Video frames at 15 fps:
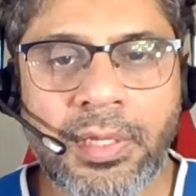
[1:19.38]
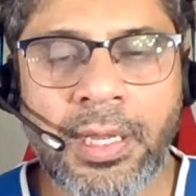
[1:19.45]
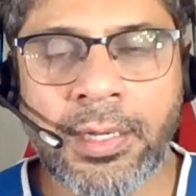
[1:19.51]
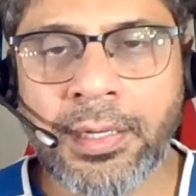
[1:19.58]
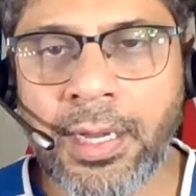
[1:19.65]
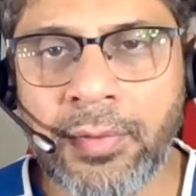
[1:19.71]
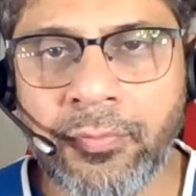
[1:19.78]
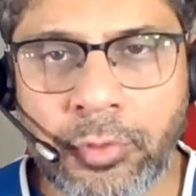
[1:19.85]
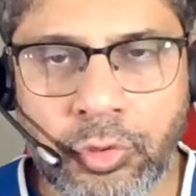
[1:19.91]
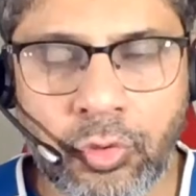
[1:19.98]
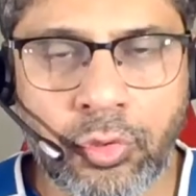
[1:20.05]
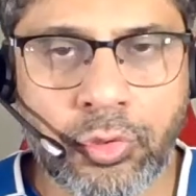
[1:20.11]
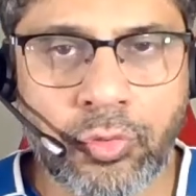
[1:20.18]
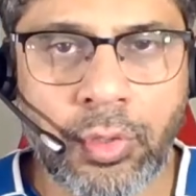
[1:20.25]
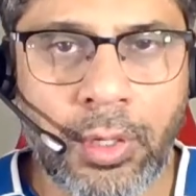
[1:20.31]
And I will
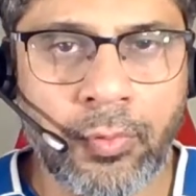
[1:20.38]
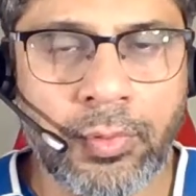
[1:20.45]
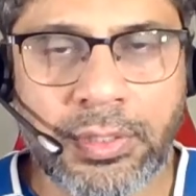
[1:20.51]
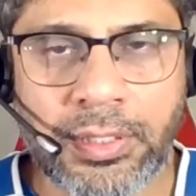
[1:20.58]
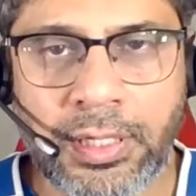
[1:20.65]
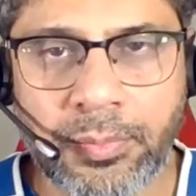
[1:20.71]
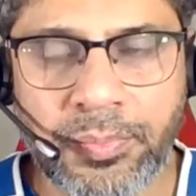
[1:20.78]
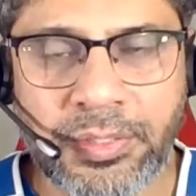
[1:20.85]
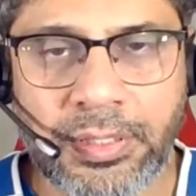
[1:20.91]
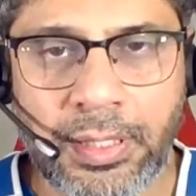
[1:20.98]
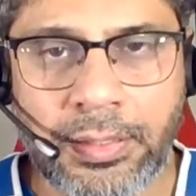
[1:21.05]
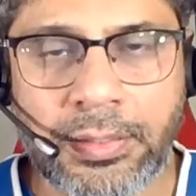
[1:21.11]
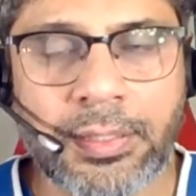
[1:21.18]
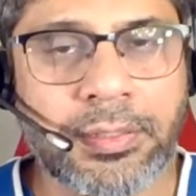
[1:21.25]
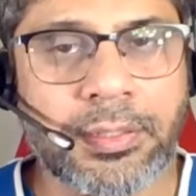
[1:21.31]
show you how it can be
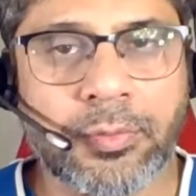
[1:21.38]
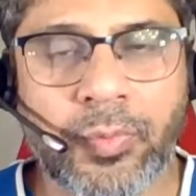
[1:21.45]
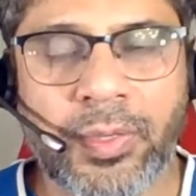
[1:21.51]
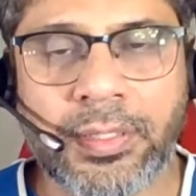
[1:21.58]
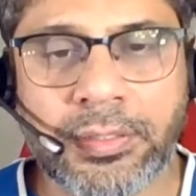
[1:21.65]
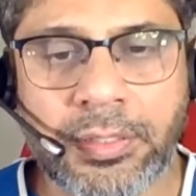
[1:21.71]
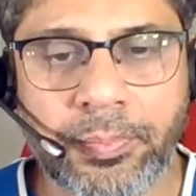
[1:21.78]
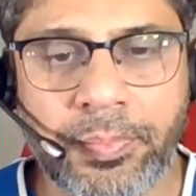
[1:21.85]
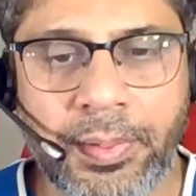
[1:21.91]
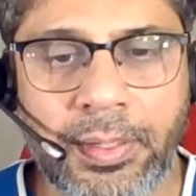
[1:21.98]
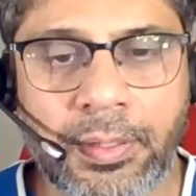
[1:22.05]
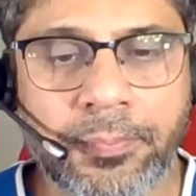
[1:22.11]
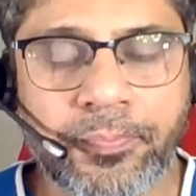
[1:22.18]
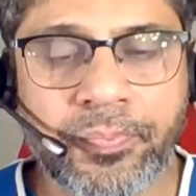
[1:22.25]
done. It is very simple.